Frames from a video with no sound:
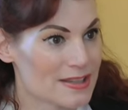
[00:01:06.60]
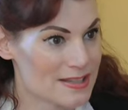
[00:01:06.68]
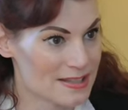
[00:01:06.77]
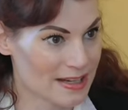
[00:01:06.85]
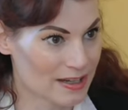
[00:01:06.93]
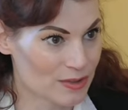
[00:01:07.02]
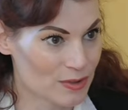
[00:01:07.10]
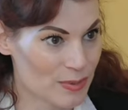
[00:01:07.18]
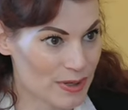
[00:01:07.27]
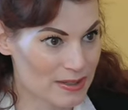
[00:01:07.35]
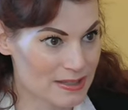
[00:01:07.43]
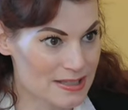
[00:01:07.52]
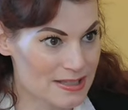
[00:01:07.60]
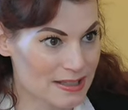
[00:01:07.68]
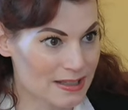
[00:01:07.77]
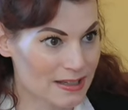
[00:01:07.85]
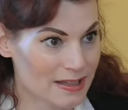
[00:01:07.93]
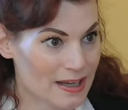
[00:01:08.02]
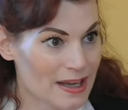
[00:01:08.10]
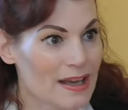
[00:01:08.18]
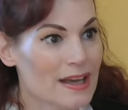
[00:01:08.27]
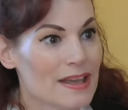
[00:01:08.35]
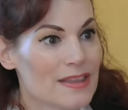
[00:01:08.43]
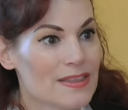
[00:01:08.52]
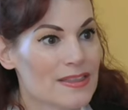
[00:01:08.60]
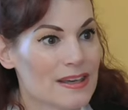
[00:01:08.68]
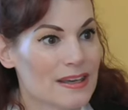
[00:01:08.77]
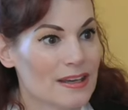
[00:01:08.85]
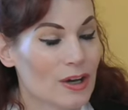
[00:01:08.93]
the standard policy, the